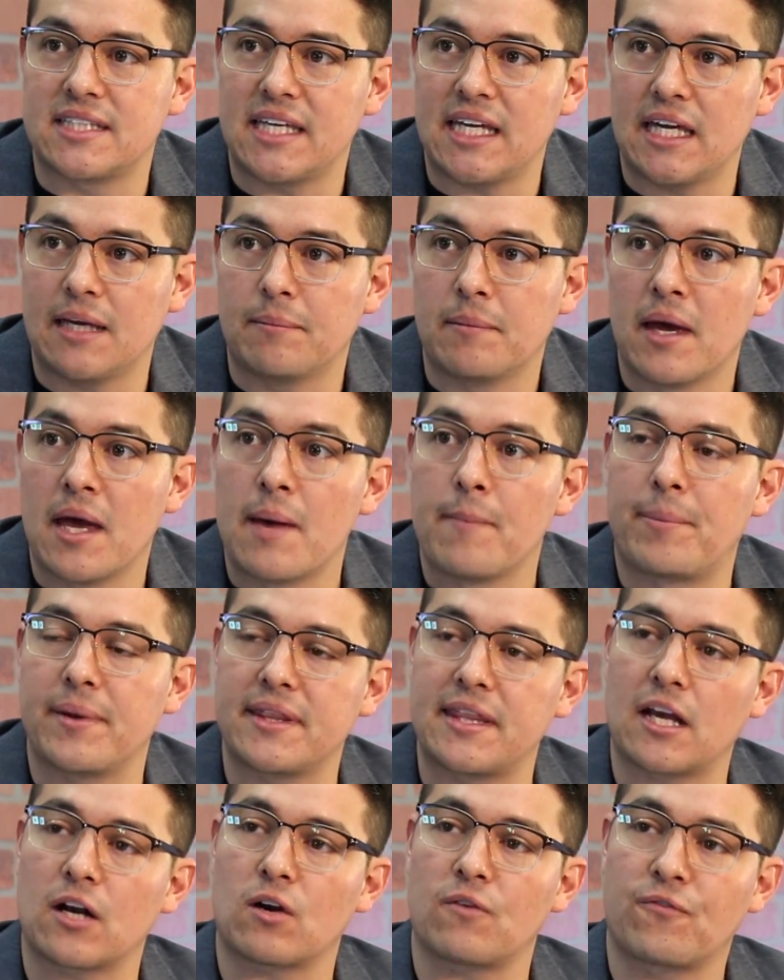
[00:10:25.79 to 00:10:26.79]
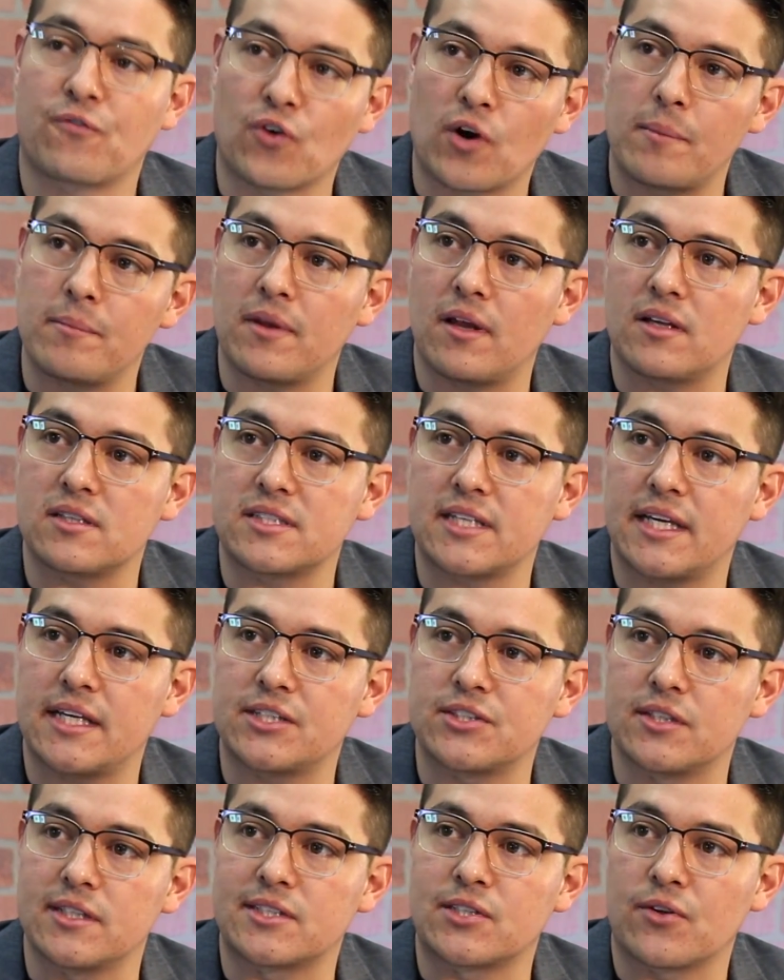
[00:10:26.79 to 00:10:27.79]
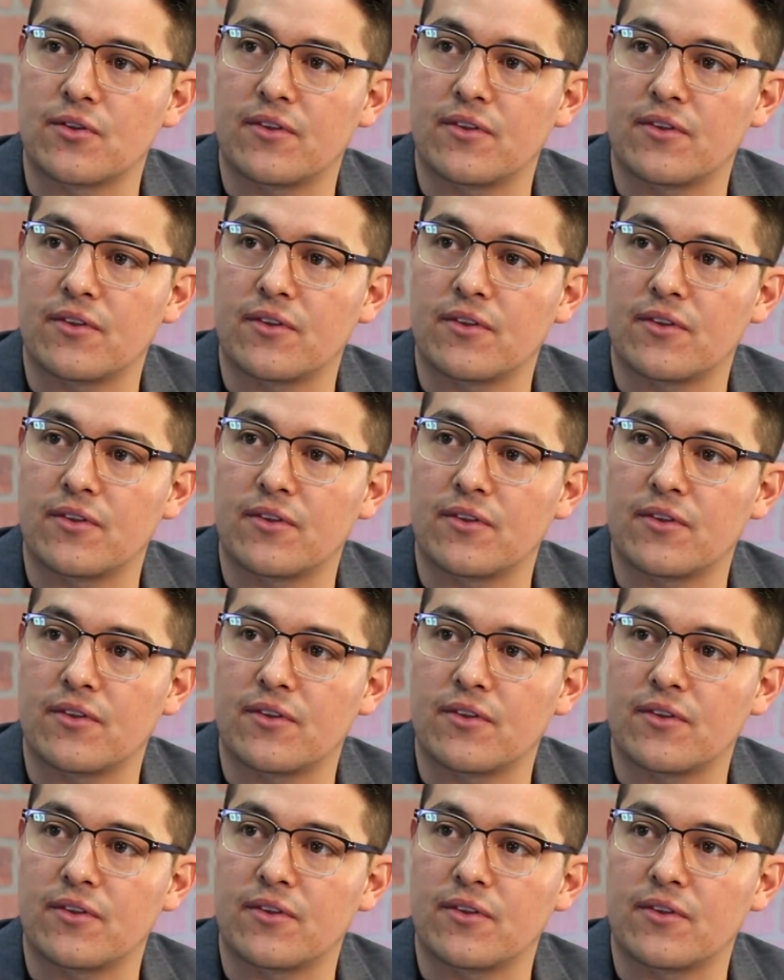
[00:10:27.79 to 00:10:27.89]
team, but they're from Los Angeles.